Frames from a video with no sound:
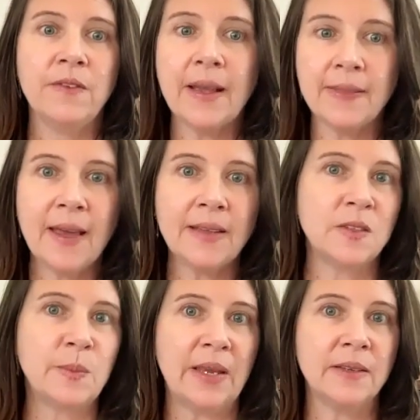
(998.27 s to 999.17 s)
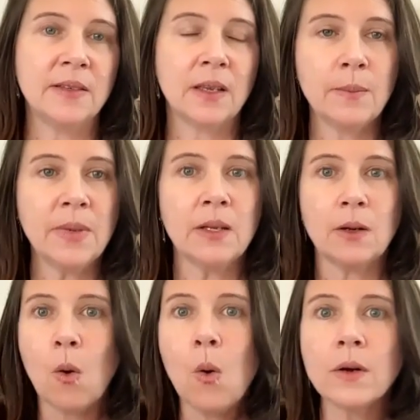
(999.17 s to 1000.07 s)
Find that space. It can be in
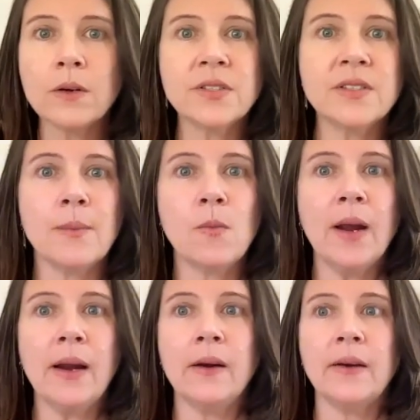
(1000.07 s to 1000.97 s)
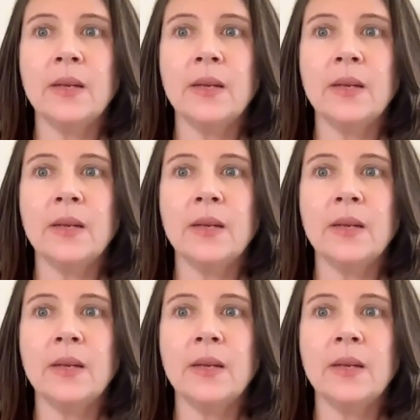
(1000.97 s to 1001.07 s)
a corner somewhere.